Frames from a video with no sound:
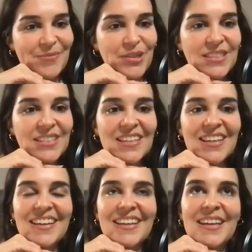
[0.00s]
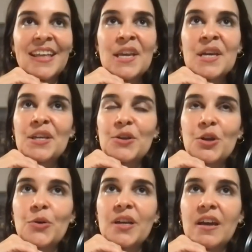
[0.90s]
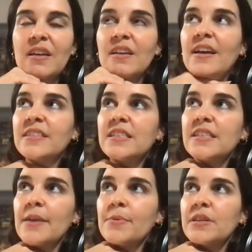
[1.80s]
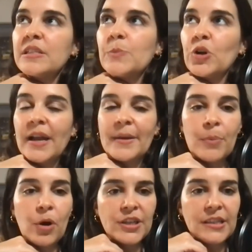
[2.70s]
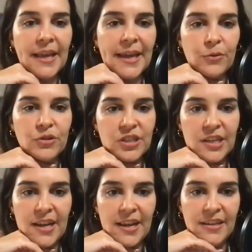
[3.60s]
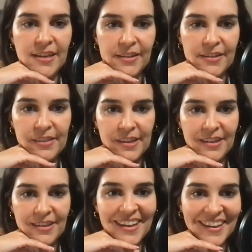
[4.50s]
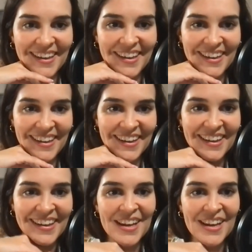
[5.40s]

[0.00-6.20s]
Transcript: but at a table is more like body language than any other thing. Oh.